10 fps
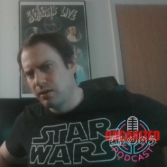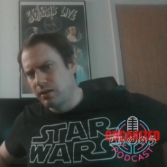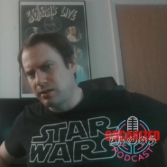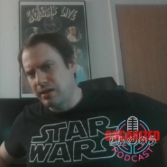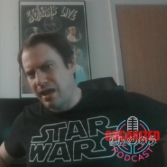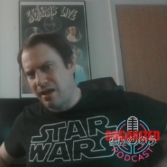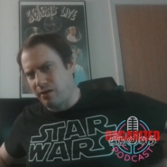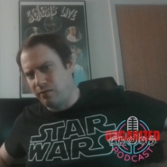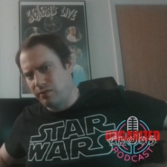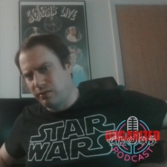
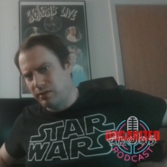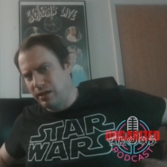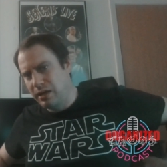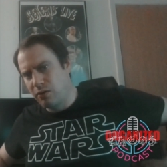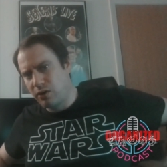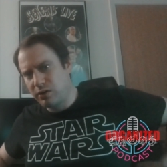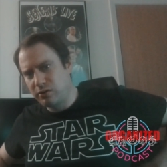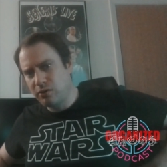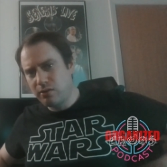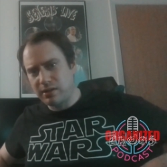Now, in order to
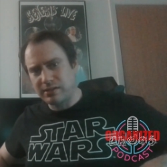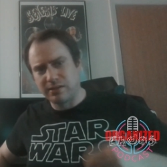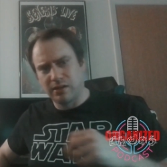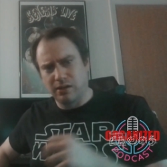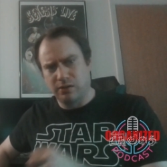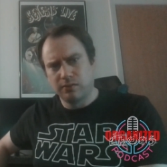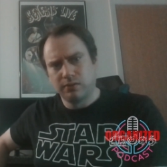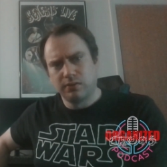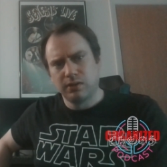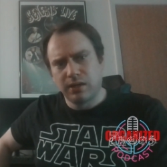do this, though,
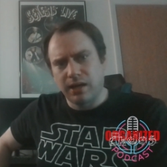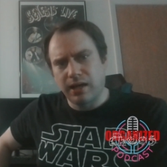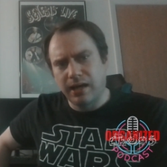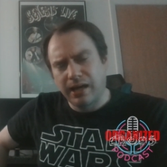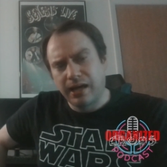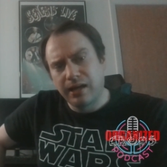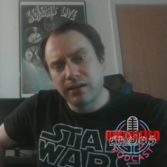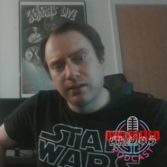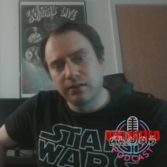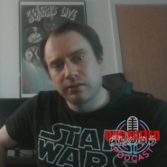uh,
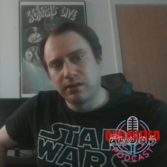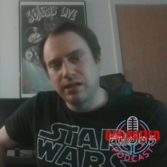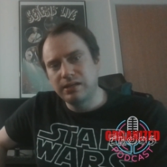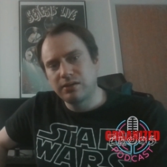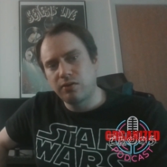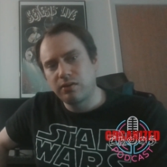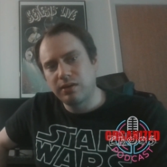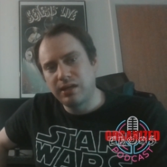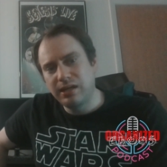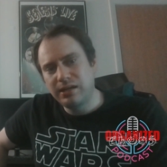he's going
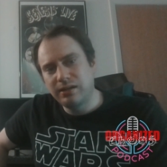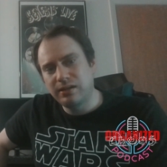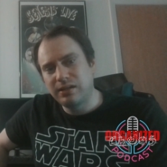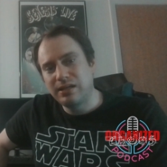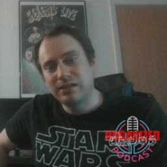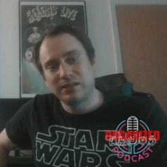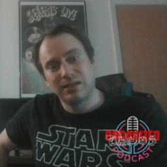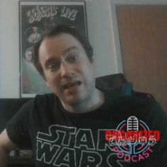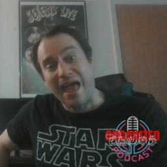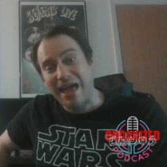he he's
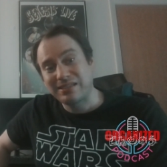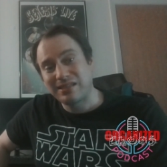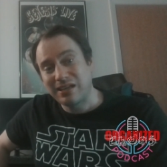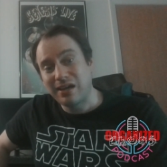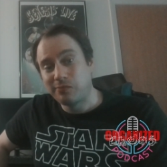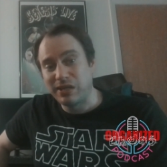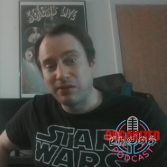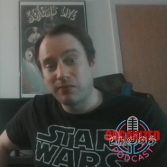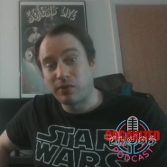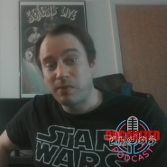asked the government
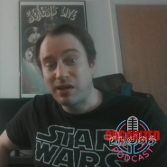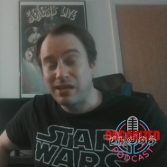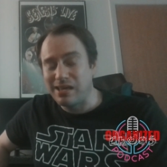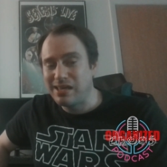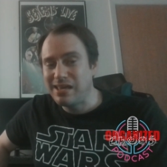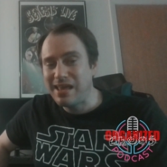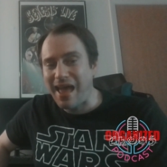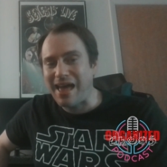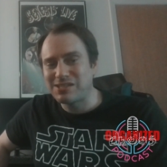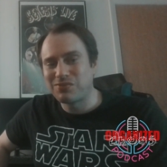for money. He
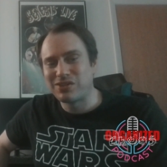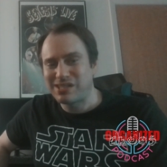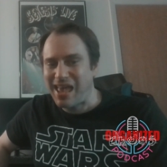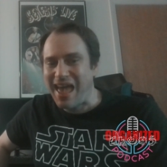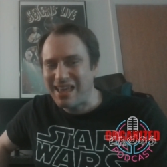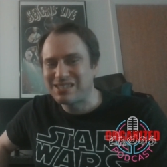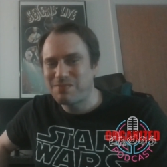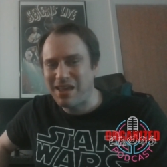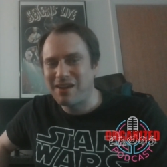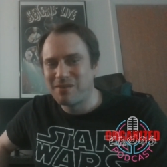asked for
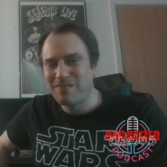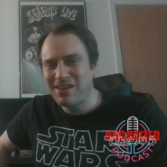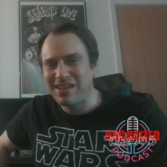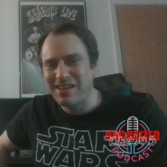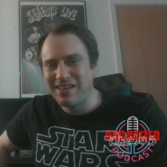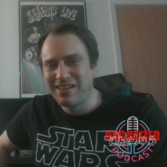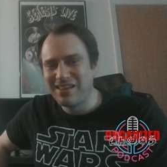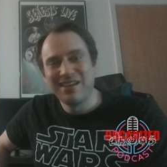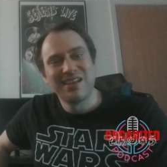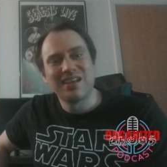taxpayer money.
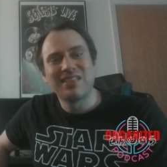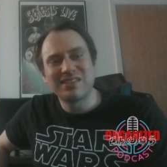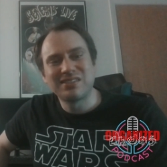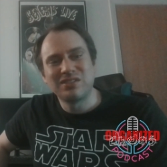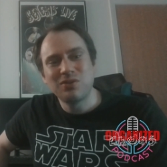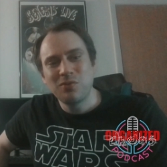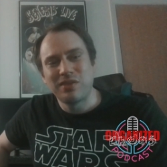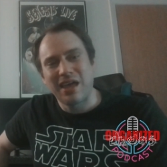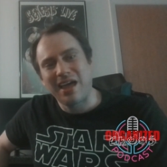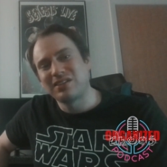This dude
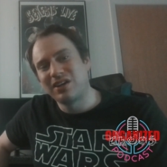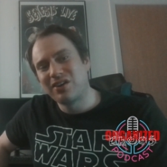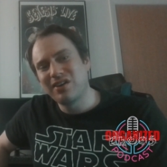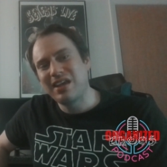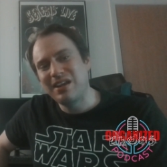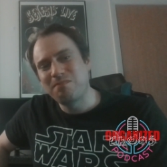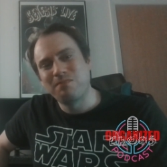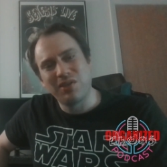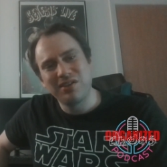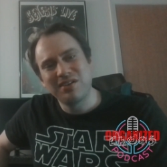that has 180
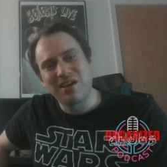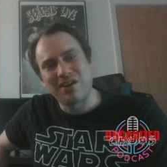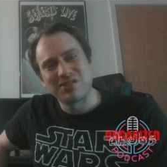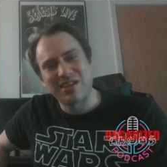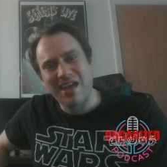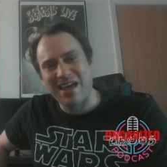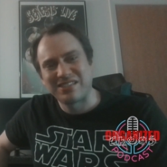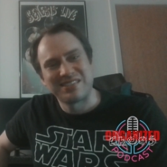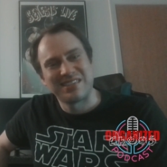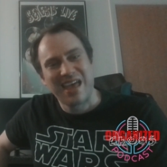billion dollars
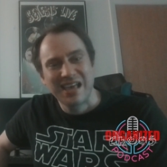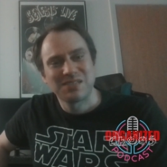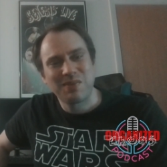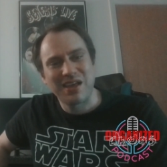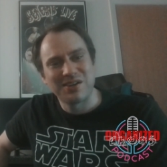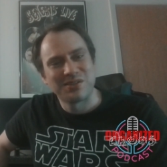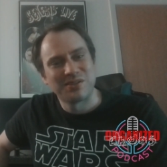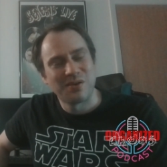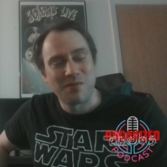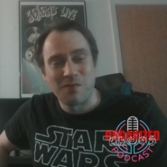asked taxpayers
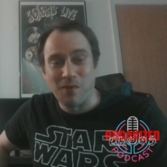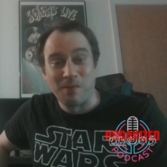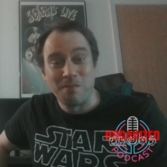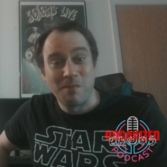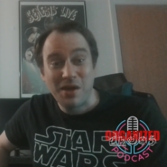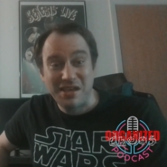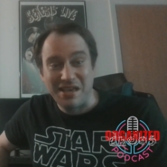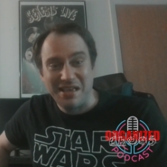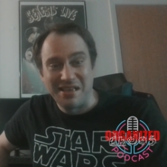for money.